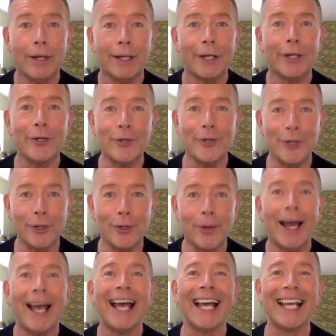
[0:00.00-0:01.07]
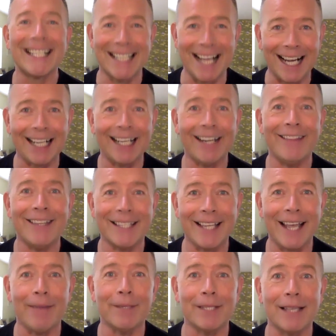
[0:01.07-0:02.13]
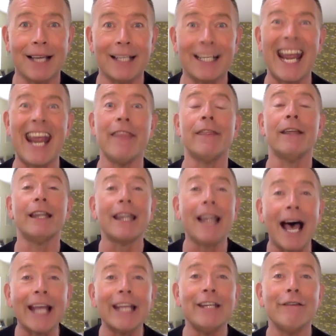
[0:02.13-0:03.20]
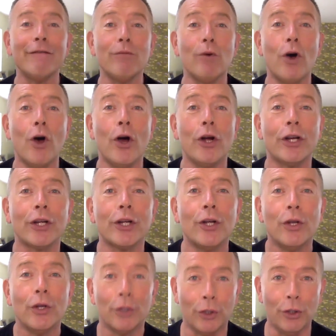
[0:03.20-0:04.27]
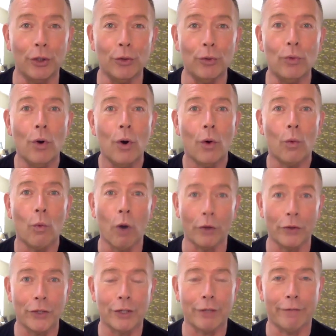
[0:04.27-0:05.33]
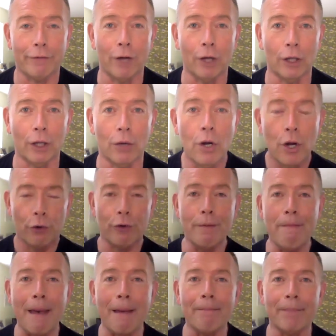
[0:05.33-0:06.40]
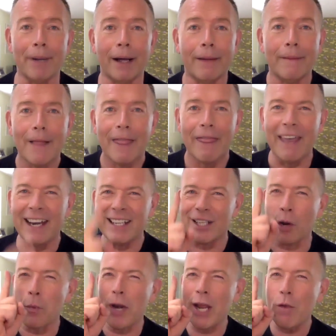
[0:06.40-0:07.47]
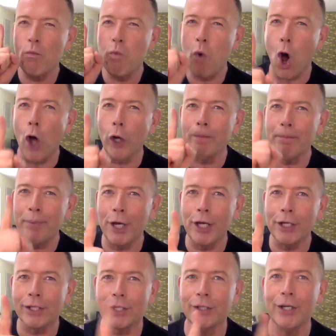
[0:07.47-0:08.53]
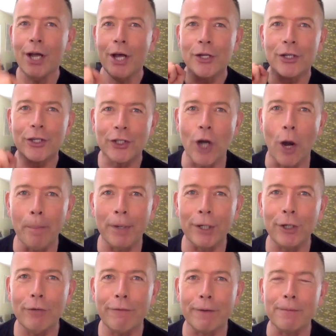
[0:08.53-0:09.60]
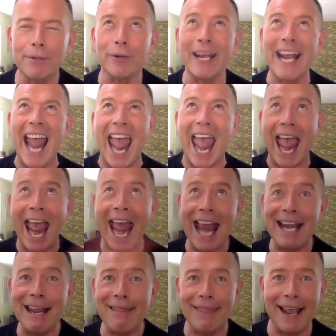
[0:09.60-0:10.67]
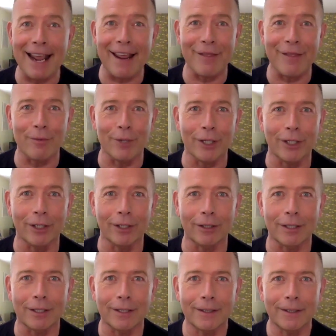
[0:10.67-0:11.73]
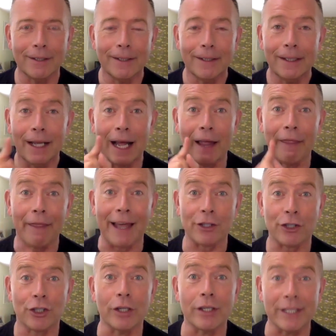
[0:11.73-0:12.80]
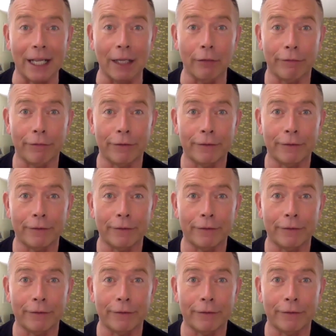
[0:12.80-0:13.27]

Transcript: can do exactly the same as that in the line of work you want to follow. Remember, there is only one person stopping you from doing anything in the world, and that's yourself.